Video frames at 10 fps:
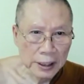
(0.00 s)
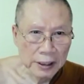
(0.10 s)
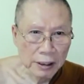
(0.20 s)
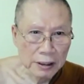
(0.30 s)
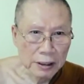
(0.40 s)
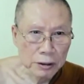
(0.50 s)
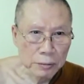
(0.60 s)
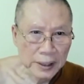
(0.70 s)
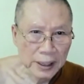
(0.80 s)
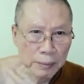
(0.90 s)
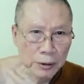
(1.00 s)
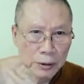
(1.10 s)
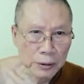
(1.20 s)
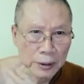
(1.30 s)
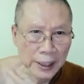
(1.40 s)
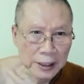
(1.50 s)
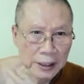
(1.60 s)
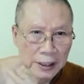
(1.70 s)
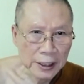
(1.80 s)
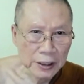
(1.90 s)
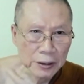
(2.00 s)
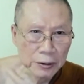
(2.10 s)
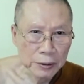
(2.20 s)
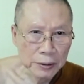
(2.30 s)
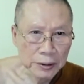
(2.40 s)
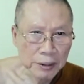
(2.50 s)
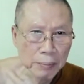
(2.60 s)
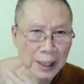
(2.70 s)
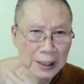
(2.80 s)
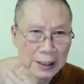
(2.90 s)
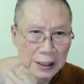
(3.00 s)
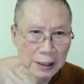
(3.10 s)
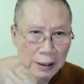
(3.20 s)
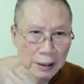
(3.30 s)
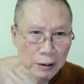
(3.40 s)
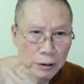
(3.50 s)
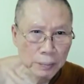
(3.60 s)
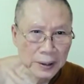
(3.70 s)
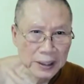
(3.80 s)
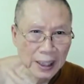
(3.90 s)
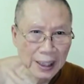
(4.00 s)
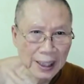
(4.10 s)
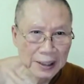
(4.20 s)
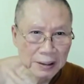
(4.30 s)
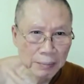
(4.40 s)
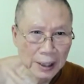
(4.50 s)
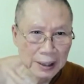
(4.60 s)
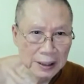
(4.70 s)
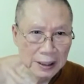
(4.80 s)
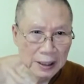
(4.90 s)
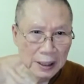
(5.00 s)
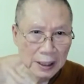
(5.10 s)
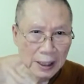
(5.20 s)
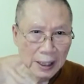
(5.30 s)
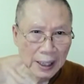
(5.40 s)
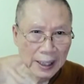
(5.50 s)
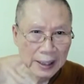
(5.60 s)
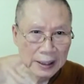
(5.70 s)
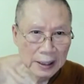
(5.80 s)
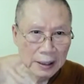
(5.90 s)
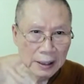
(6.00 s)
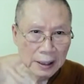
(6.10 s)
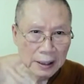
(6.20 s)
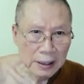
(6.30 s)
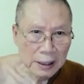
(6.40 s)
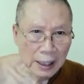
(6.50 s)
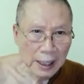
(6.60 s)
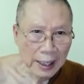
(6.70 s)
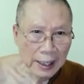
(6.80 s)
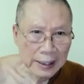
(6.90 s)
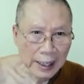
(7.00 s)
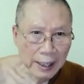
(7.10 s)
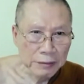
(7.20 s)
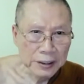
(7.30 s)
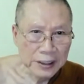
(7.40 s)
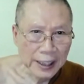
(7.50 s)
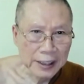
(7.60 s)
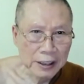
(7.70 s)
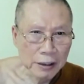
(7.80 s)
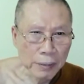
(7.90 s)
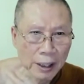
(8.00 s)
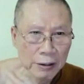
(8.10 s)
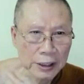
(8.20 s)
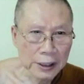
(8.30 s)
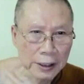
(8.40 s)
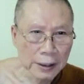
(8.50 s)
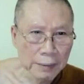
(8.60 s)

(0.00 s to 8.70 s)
in order to be able to enter into samadhi, upajjara samadhi, and, and have psychic power.